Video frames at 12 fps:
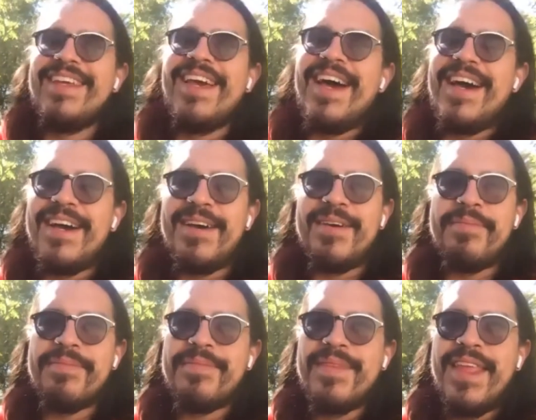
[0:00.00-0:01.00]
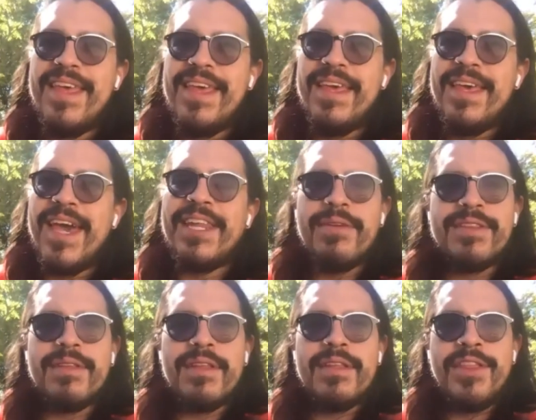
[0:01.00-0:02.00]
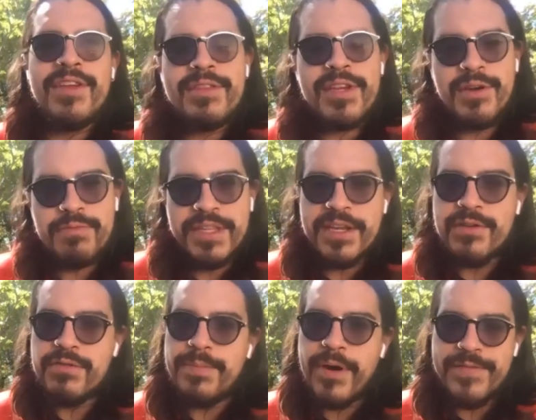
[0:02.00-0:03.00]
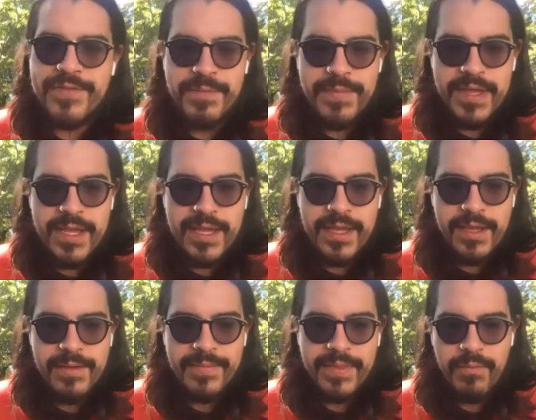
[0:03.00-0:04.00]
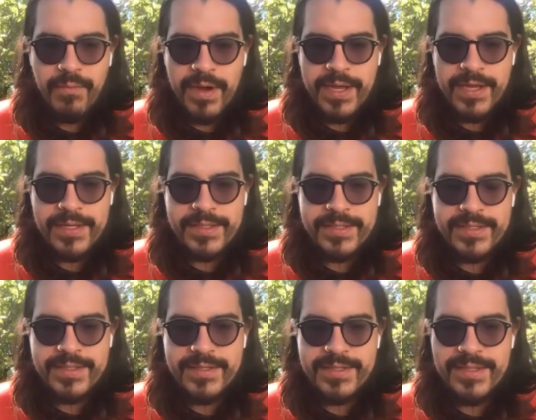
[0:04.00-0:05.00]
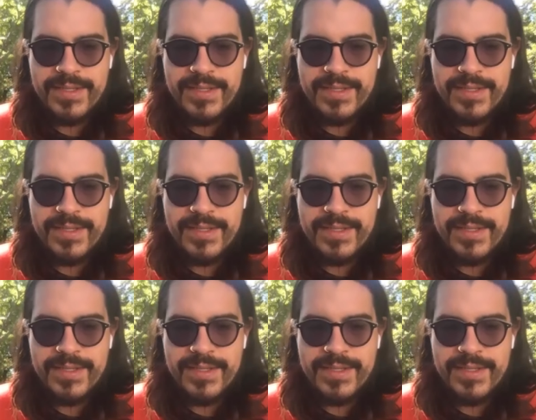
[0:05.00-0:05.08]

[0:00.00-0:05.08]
And I think the really cool part for me was,